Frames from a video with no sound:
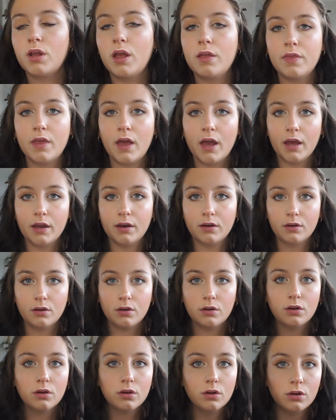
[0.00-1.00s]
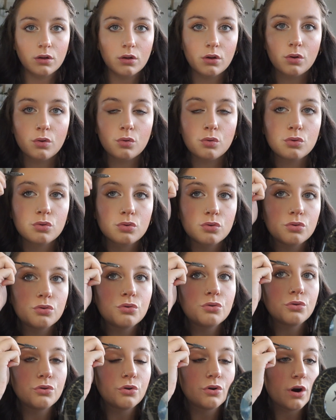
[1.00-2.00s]
and then
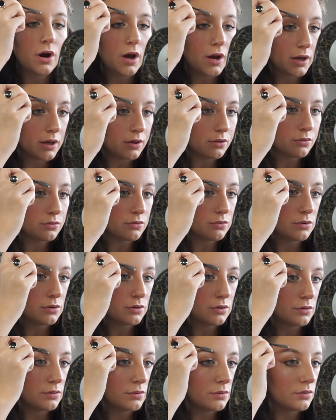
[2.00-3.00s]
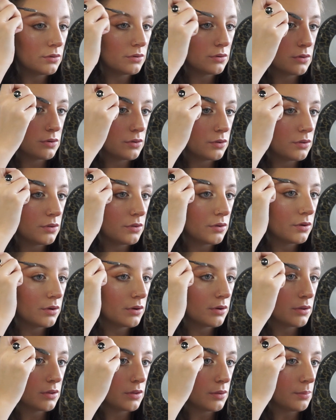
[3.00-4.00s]
drag it through the